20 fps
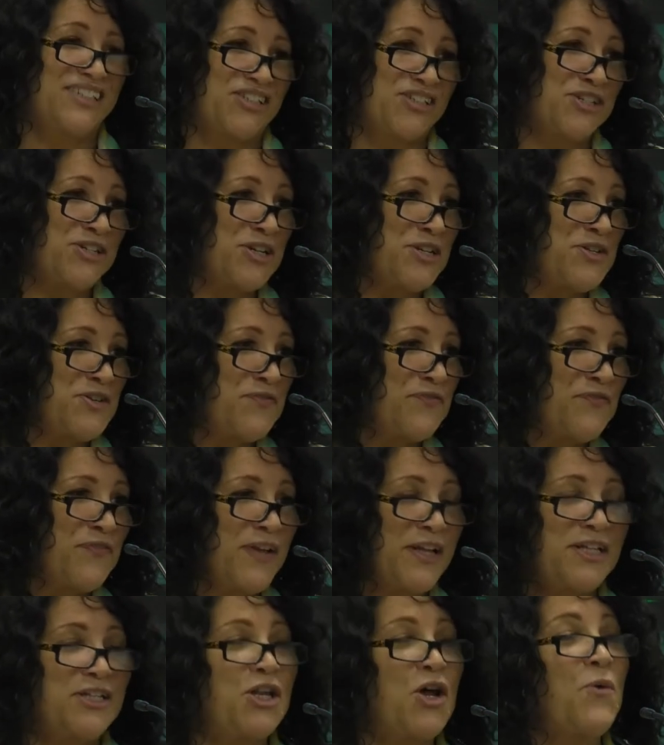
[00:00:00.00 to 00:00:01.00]
She didn't.
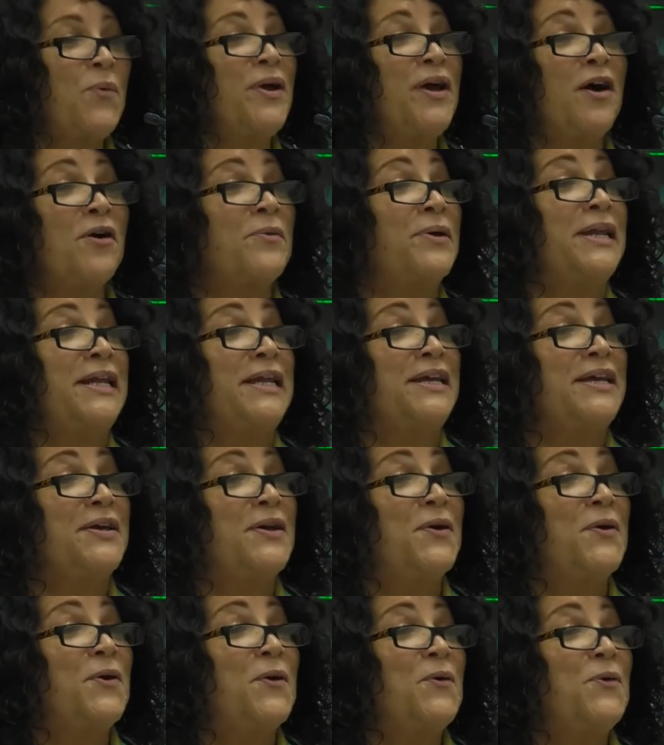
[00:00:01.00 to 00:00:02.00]
No, we
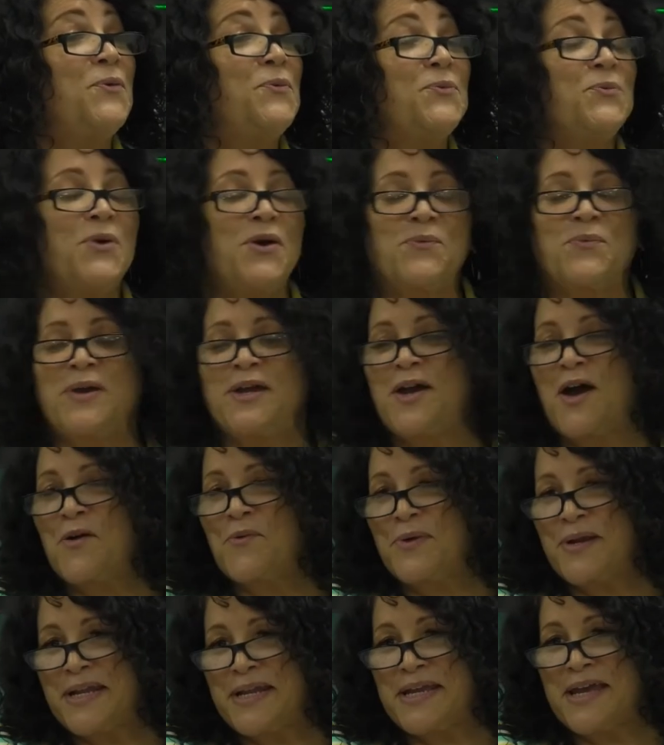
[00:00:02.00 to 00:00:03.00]
already. We
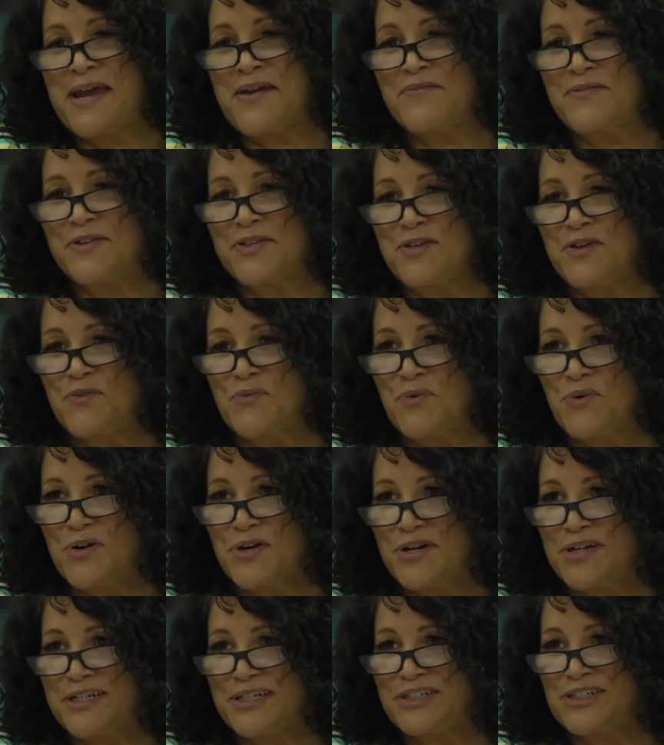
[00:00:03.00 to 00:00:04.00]
already gave her the
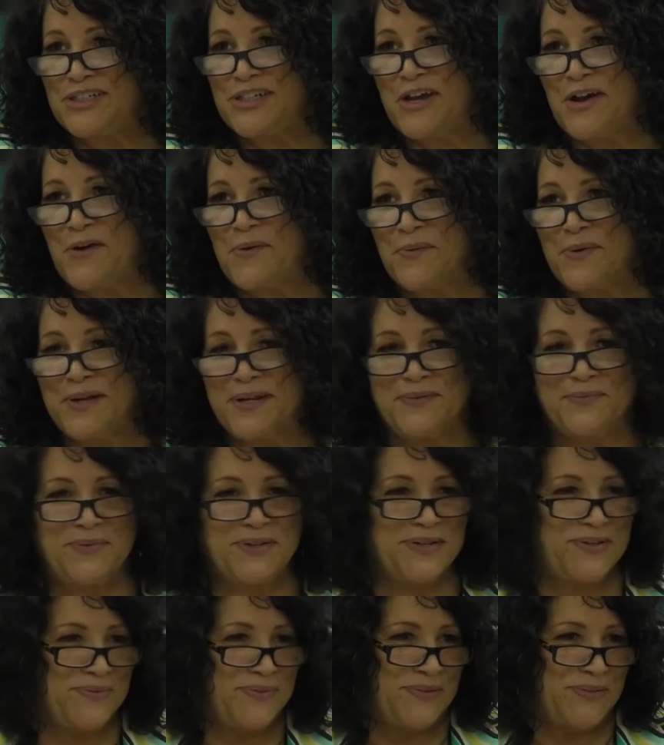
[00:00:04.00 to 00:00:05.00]
award, and she
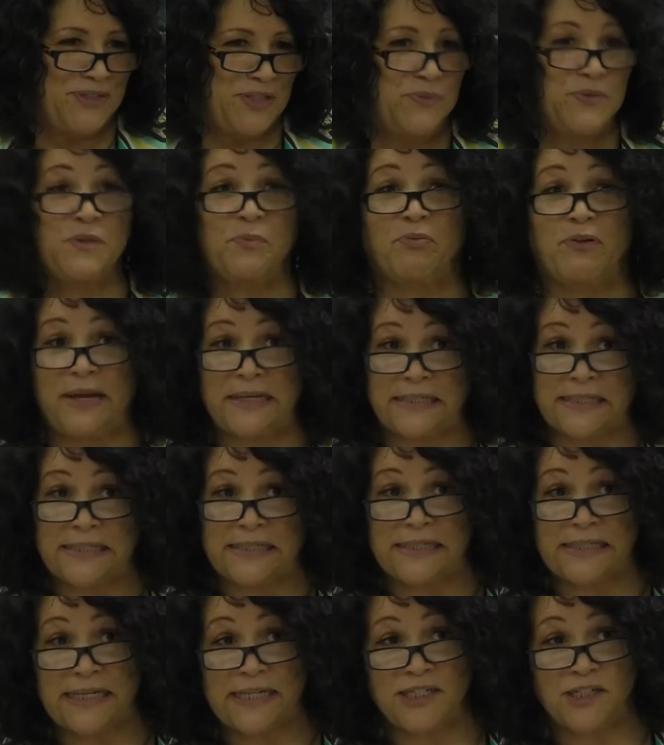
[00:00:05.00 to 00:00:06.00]
already. She was
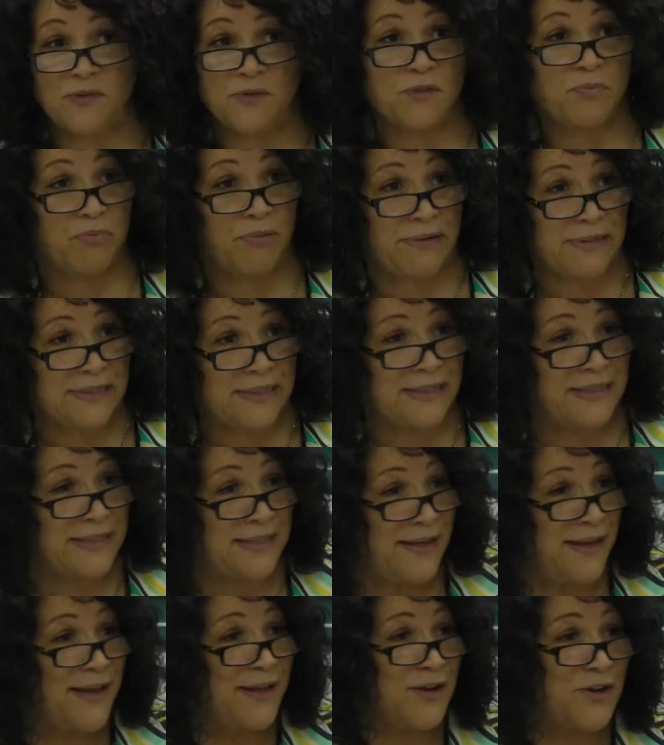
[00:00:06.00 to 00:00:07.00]
present. She was present
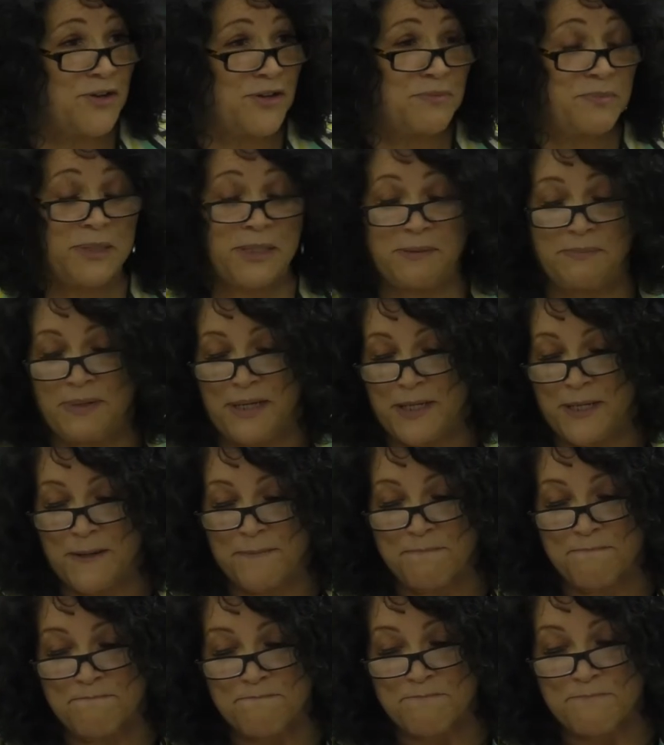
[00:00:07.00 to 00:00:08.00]
at our committee meeting.
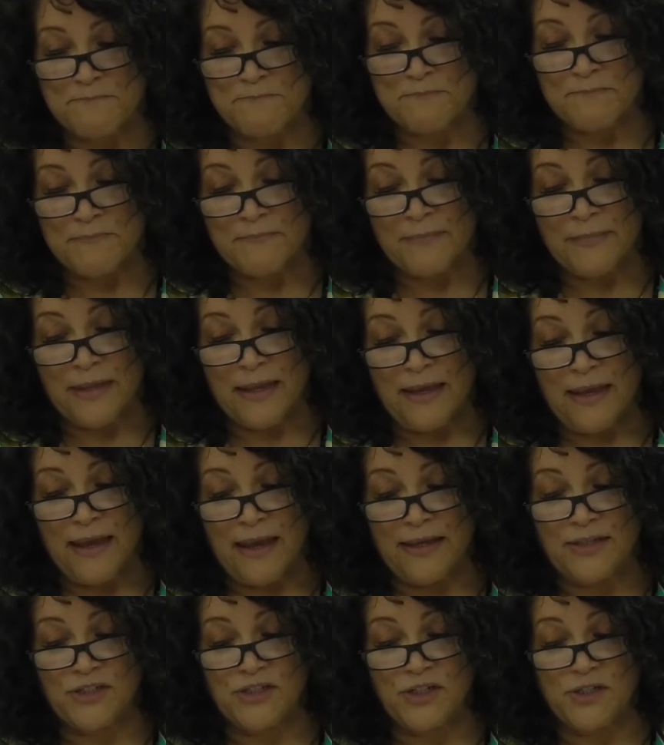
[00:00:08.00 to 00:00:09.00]

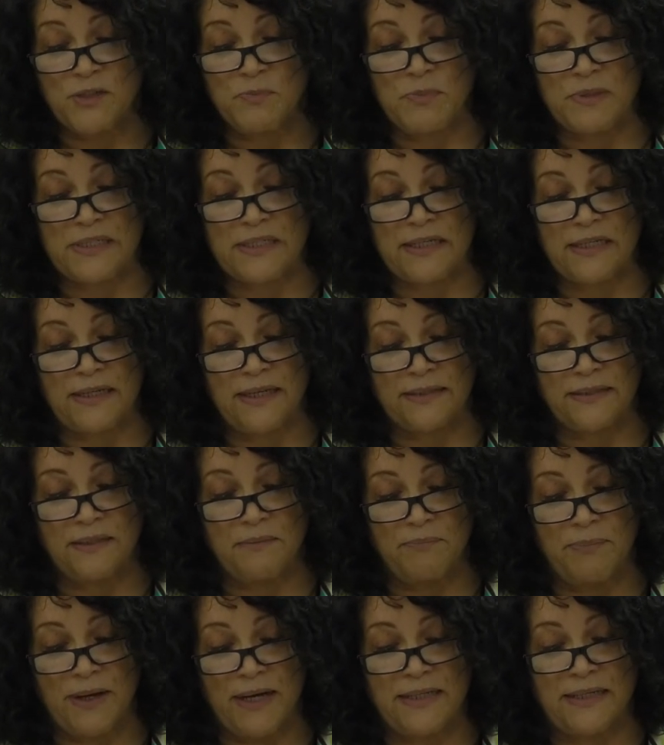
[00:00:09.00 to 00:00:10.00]
And she has been
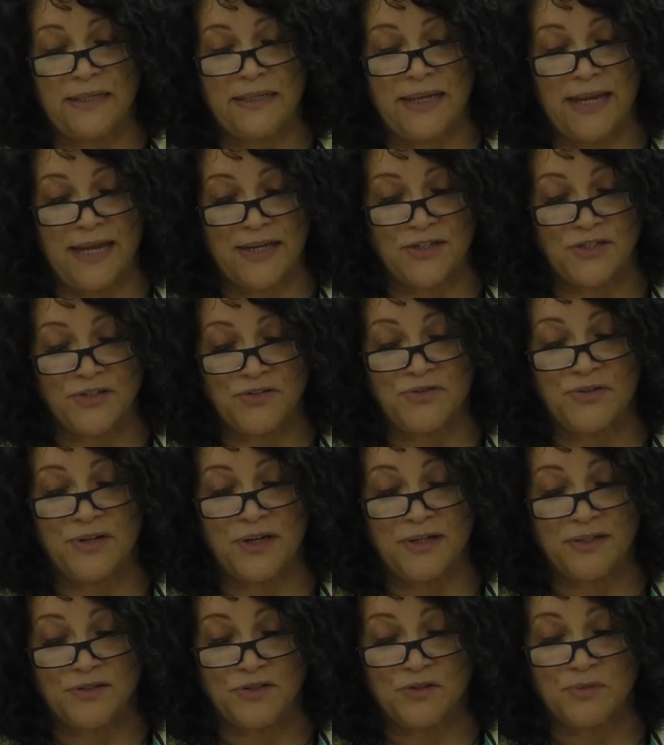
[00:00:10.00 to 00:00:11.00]
selected by the National
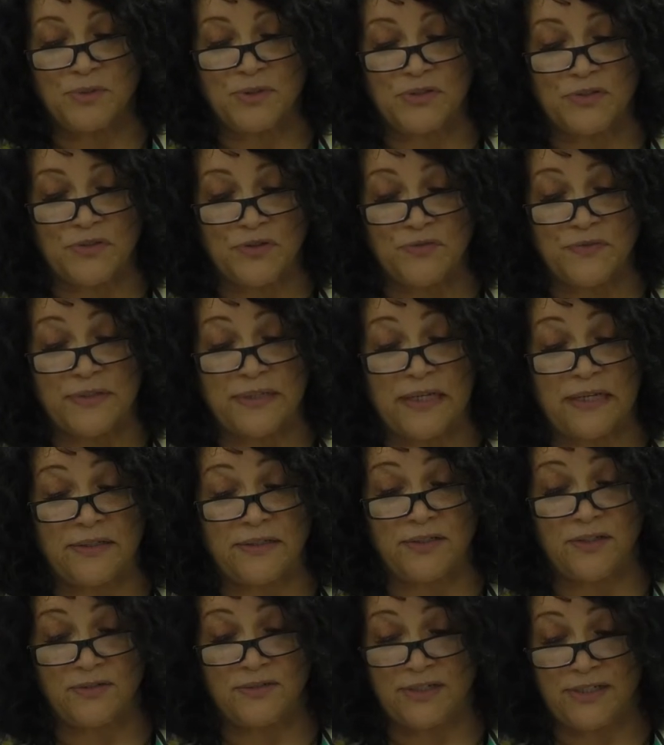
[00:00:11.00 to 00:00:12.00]
Customer Service
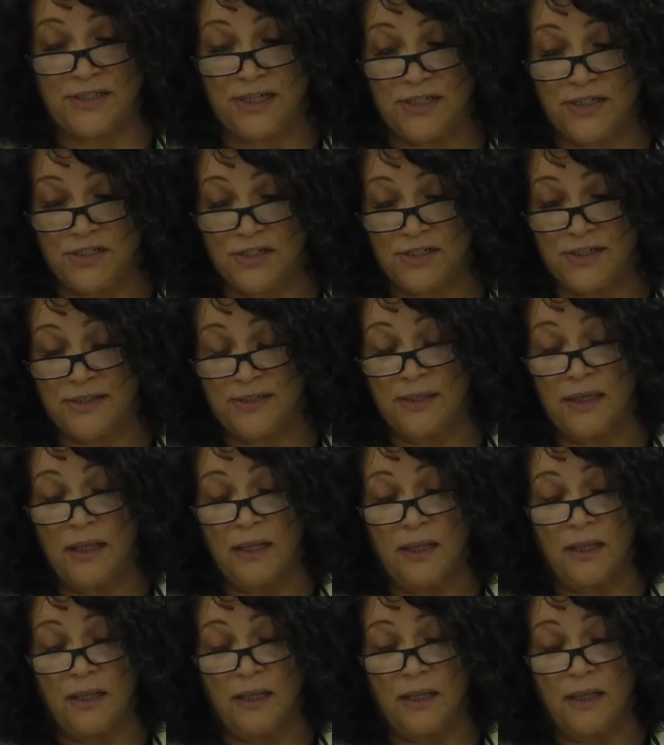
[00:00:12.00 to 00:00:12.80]
Association.